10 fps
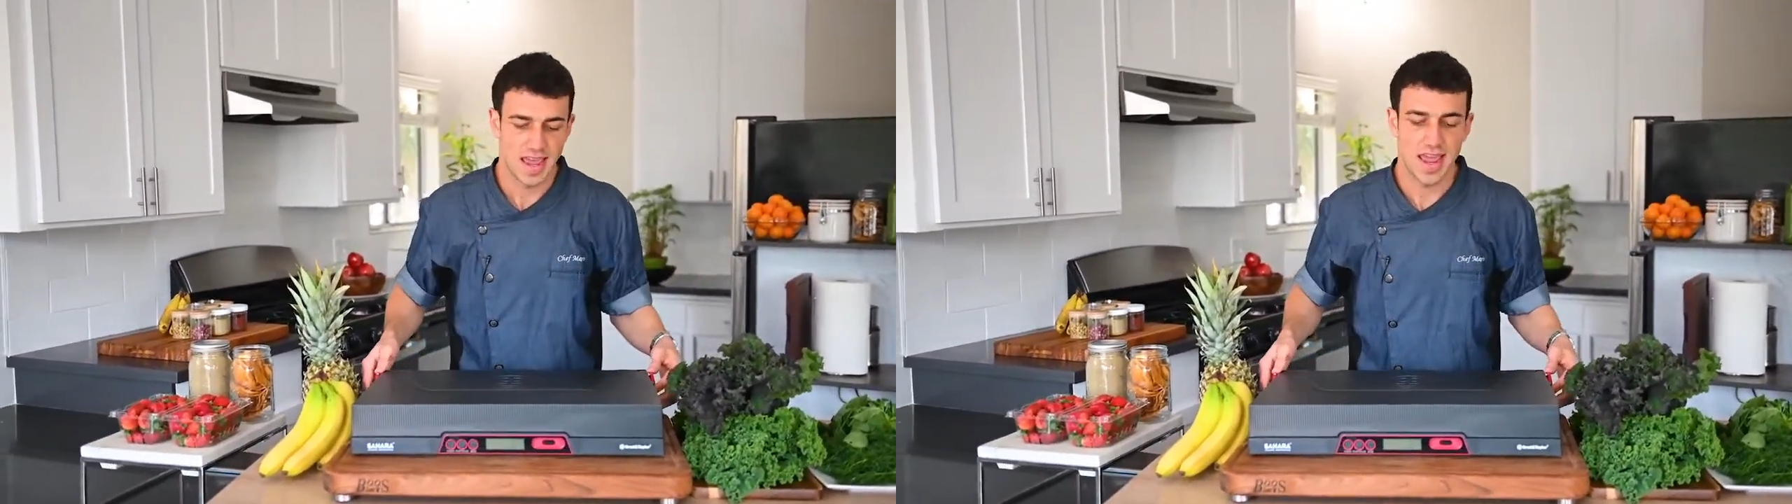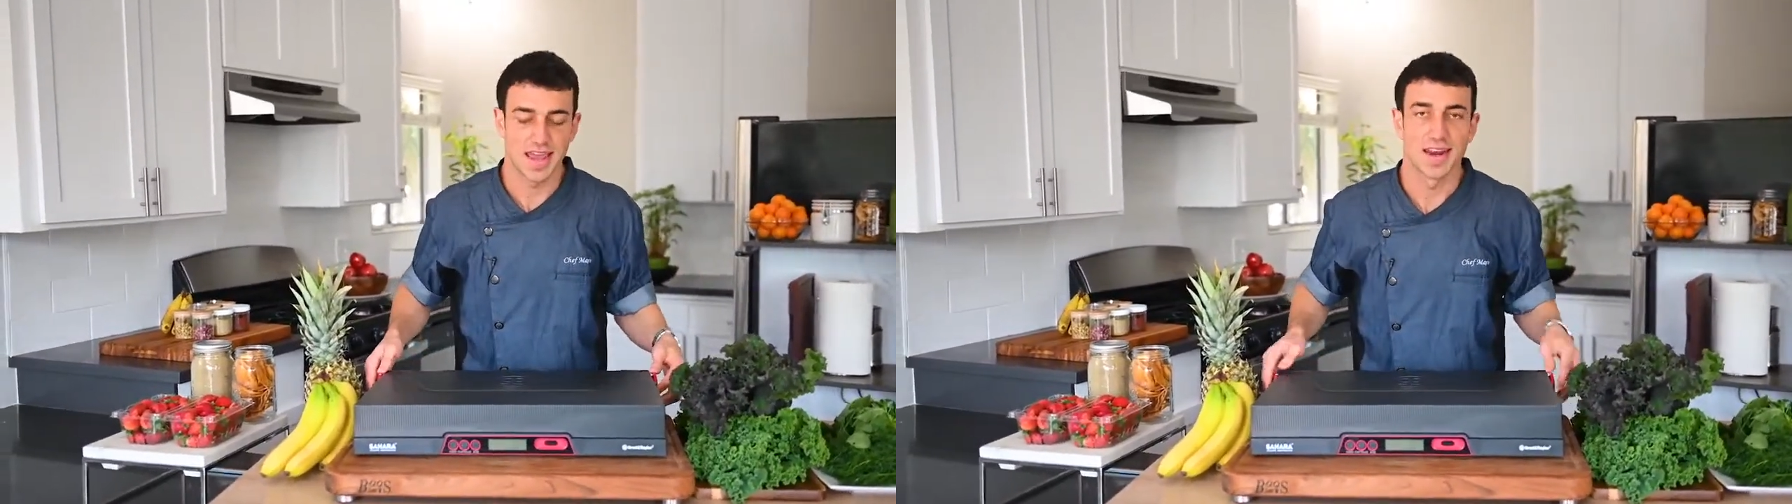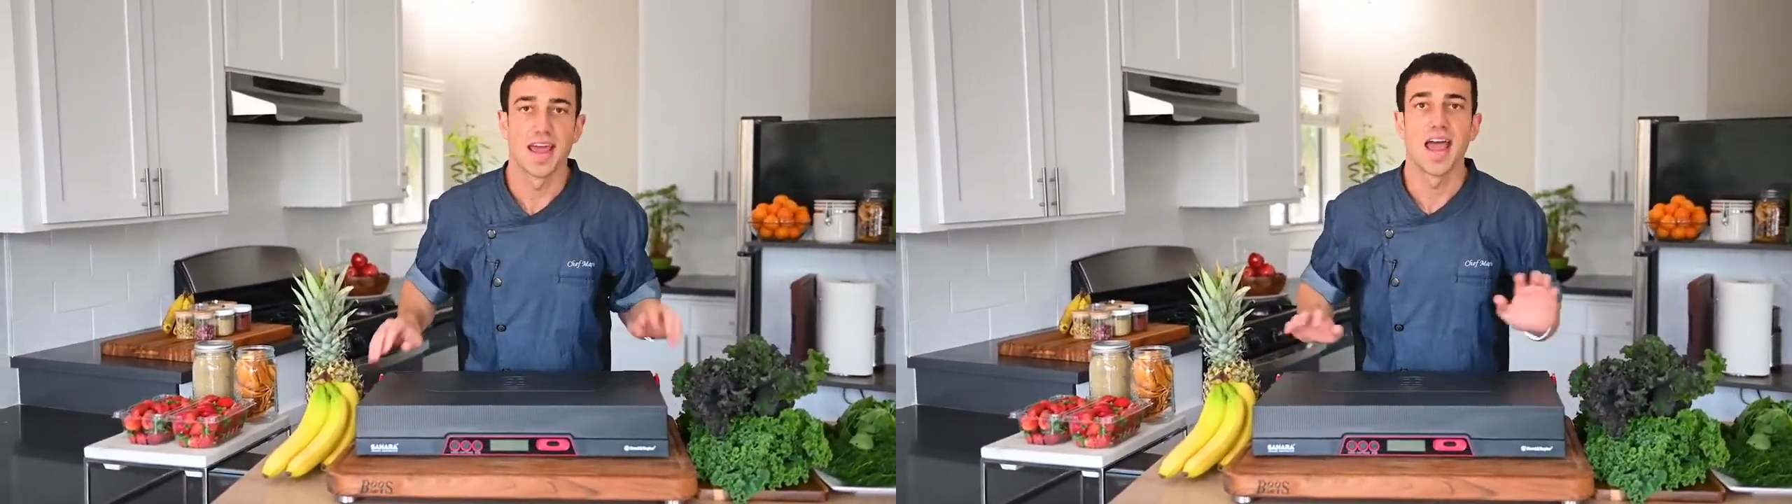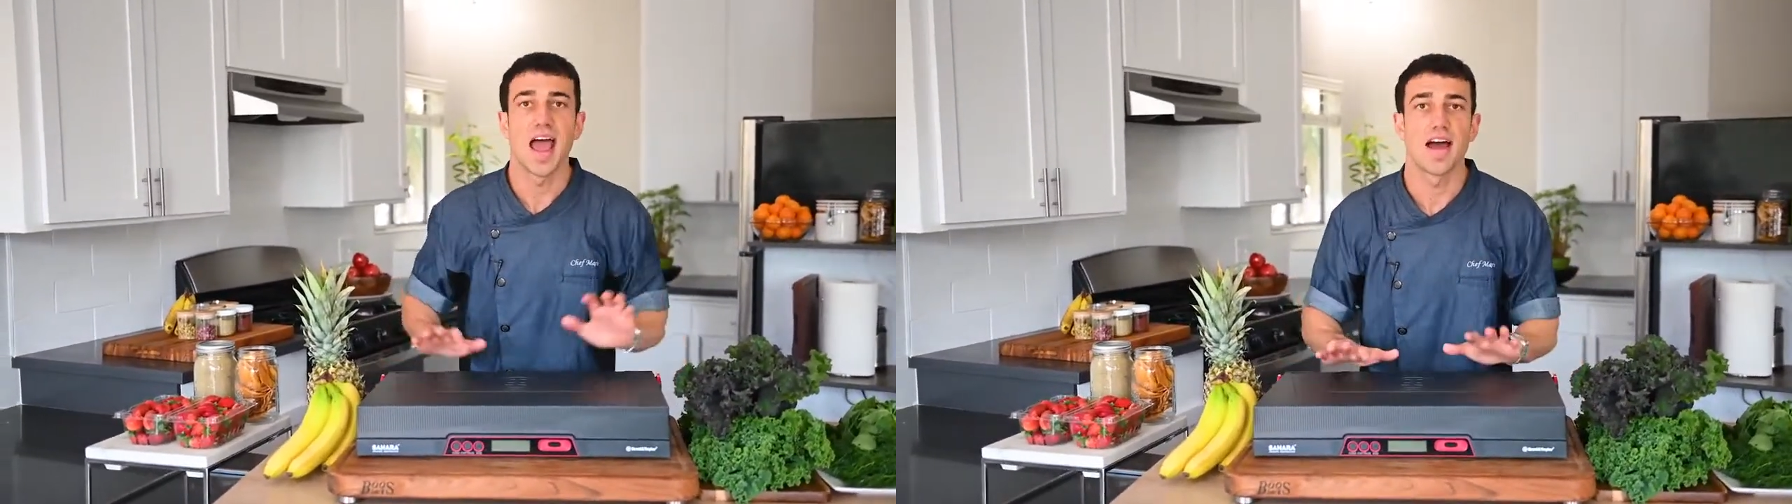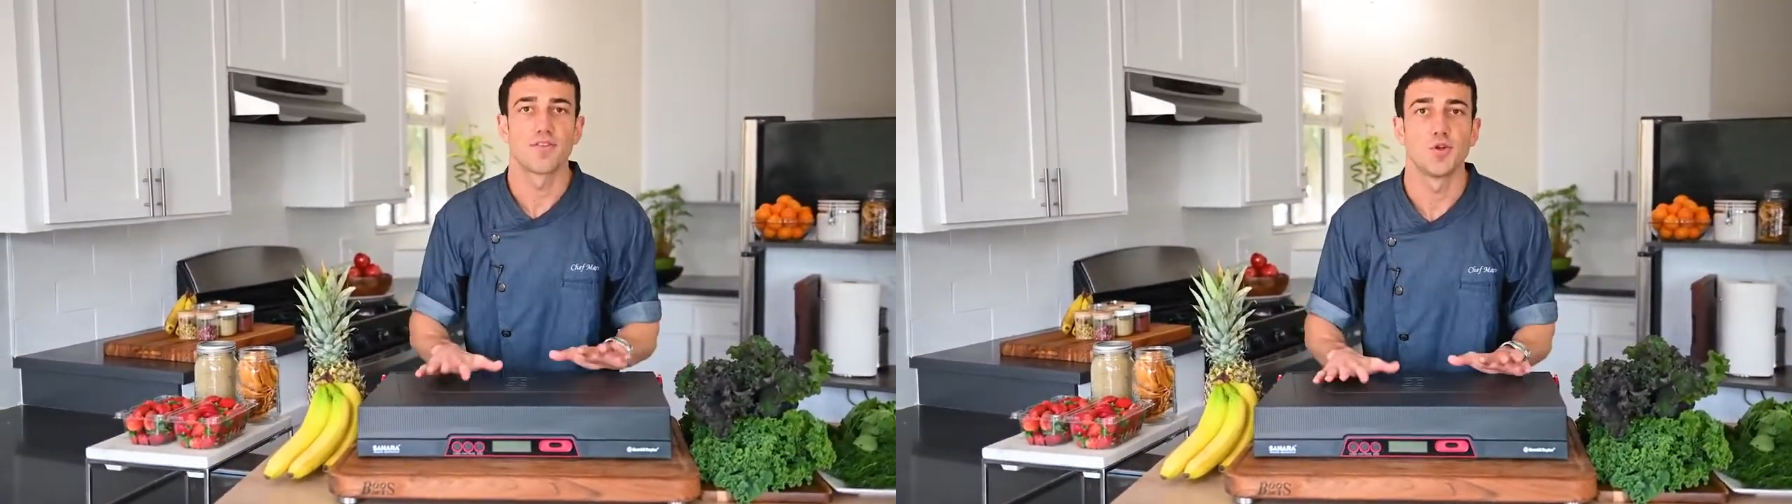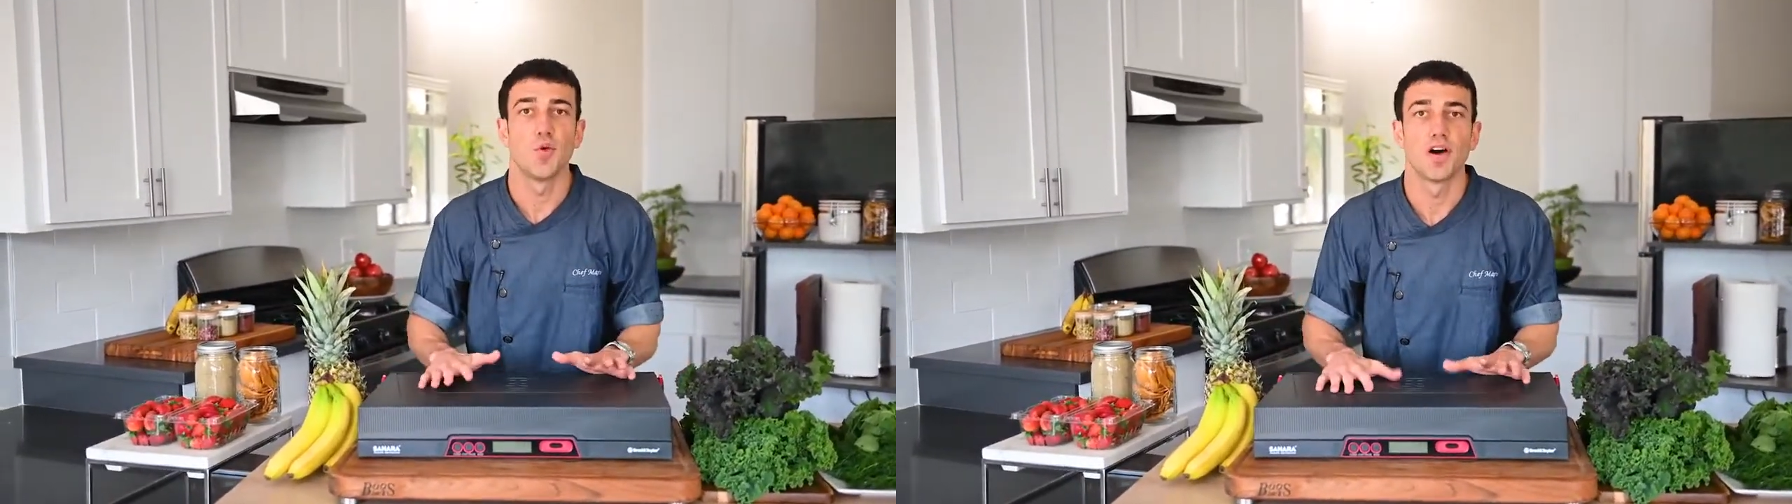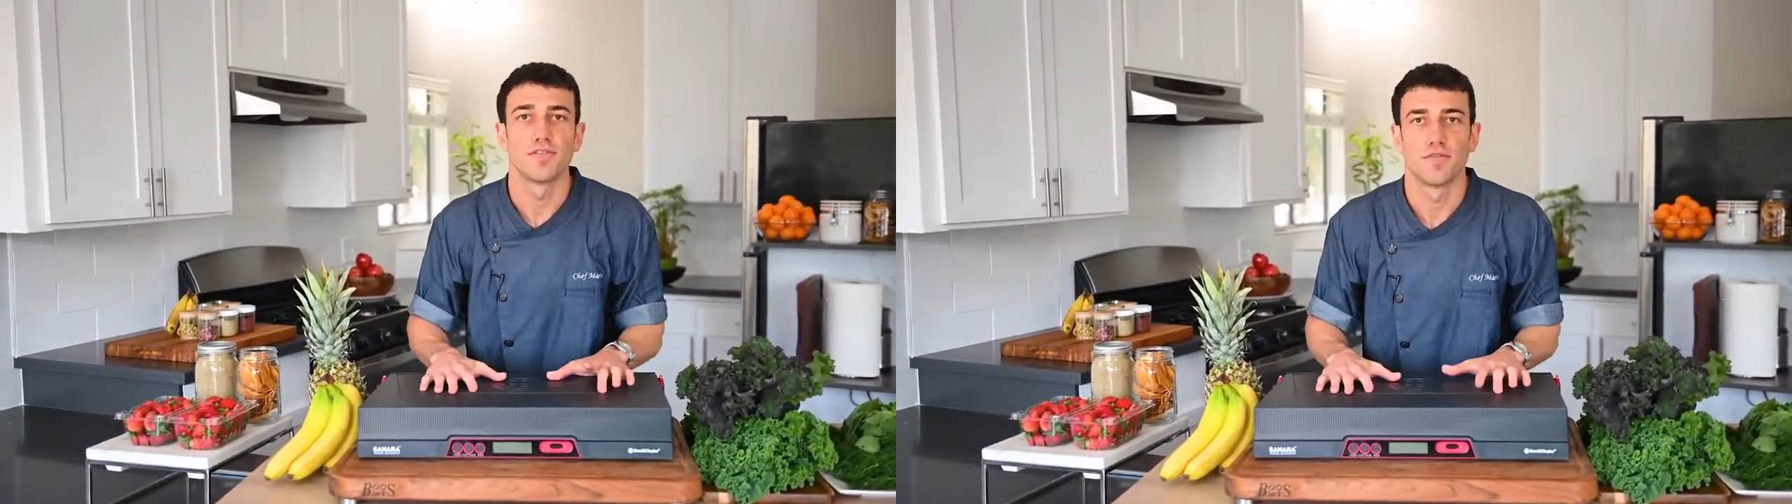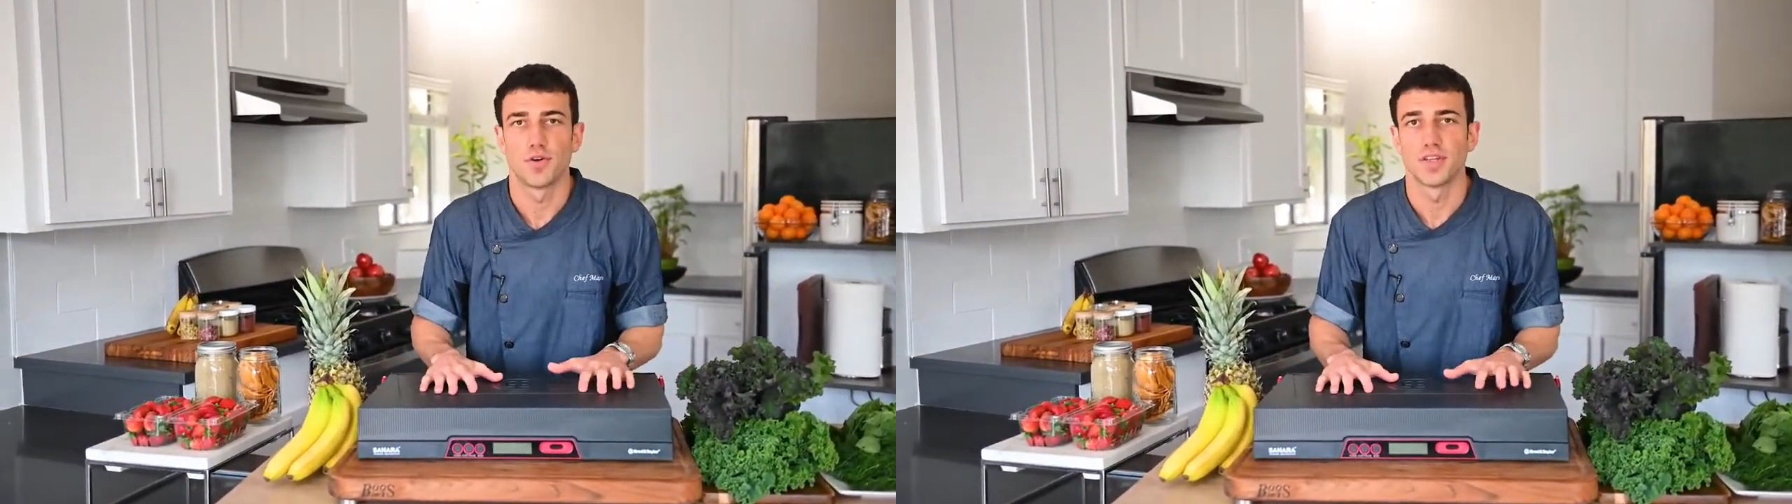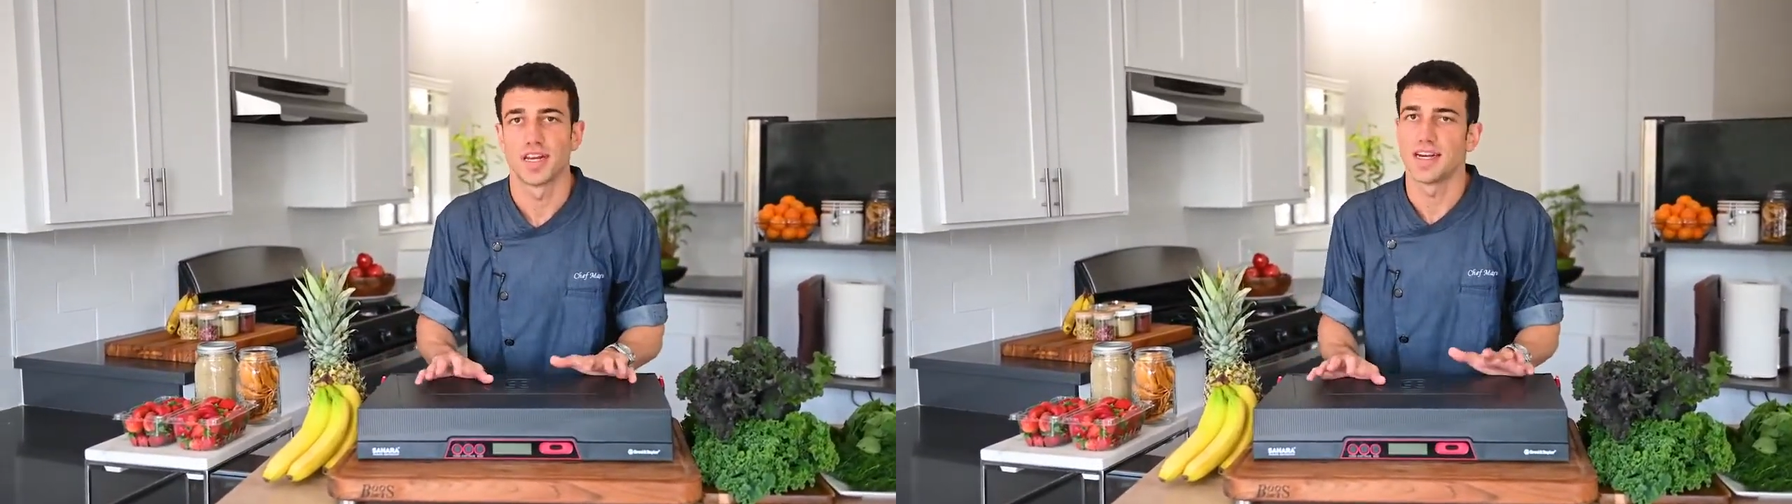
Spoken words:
And after you unfold it,